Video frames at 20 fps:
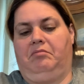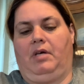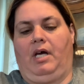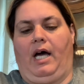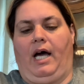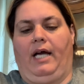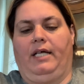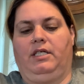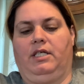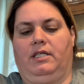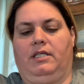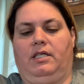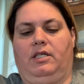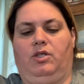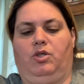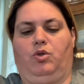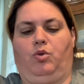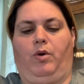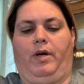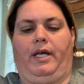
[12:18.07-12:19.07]
I just
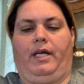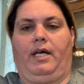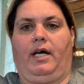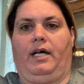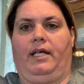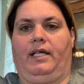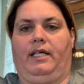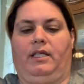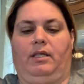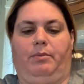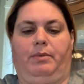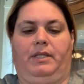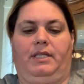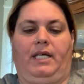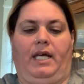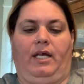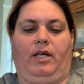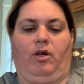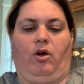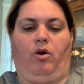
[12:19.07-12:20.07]
enjoy cutting the
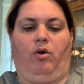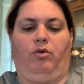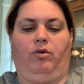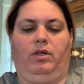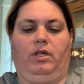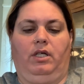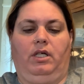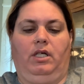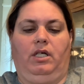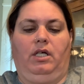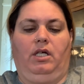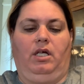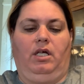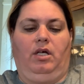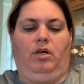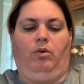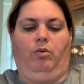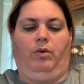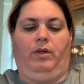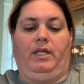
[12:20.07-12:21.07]
potato
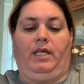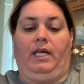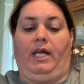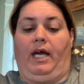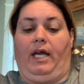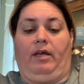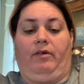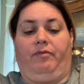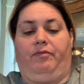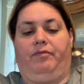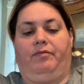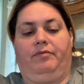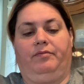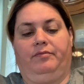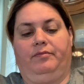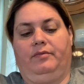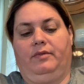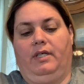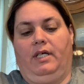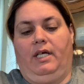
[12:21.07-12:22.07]
with a knife.
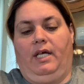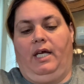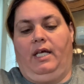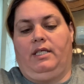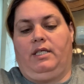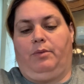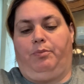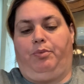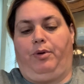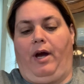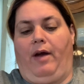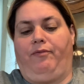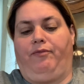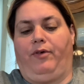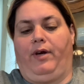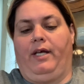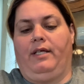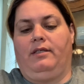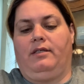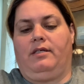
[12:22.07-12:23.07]
It's a
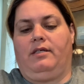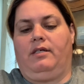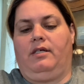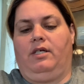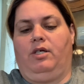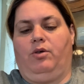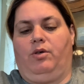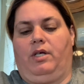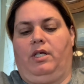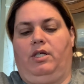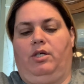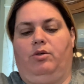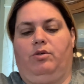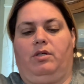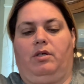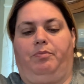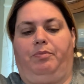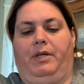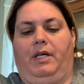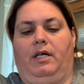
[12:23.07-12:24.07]
preference. You can use a
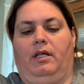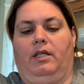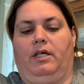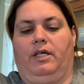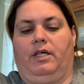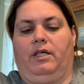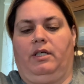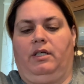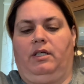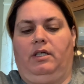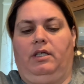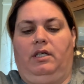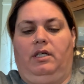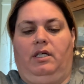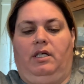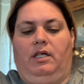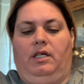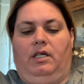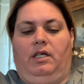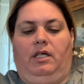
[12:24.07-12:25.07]
peeler
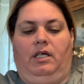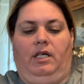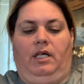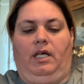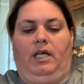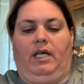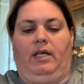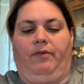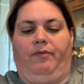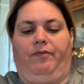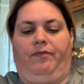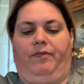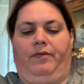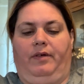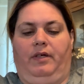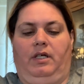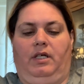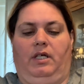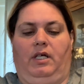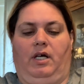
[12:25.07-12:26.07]
if,
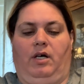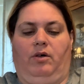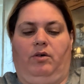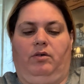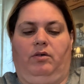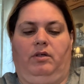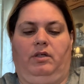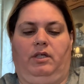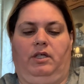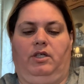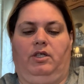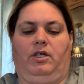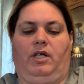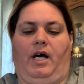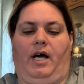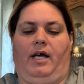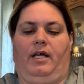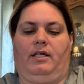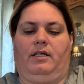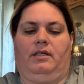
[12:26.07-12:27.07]
you know, you're
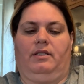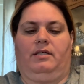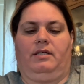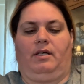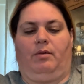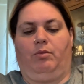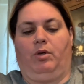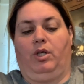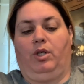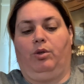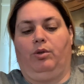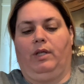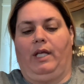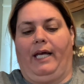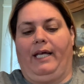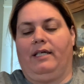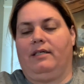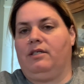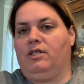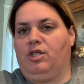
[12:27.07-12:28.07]
not someone who
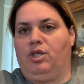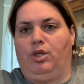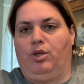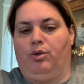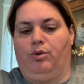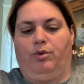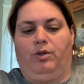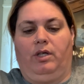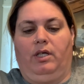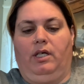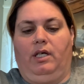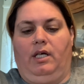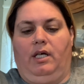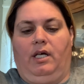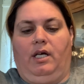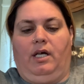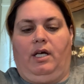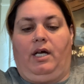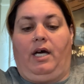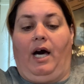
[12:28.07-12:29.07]
likes to
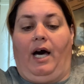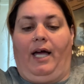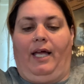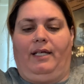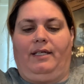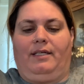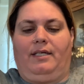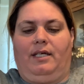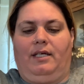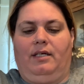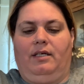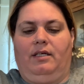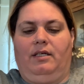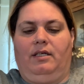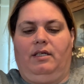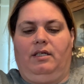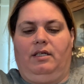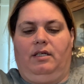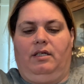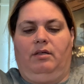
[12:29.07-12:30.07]
cut
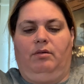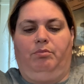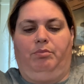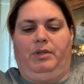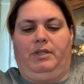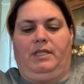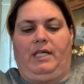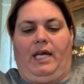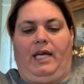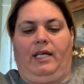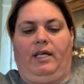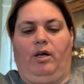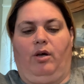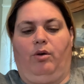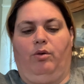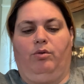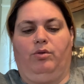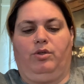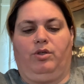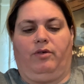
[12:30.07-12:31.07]

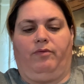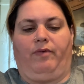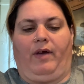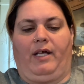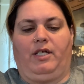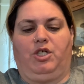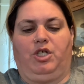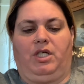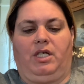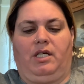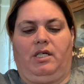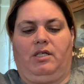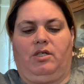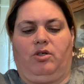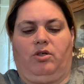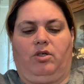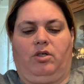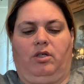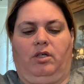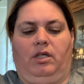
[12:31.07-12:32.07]
potatoes or veggies
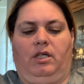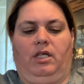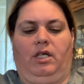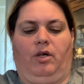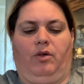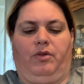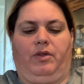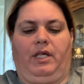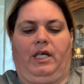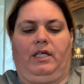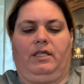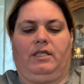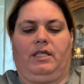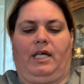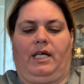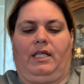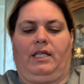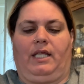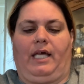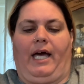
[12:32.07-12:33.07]
or, you know, things
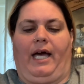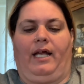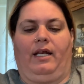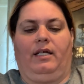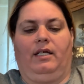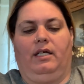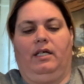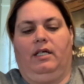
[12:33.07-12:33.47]
like that.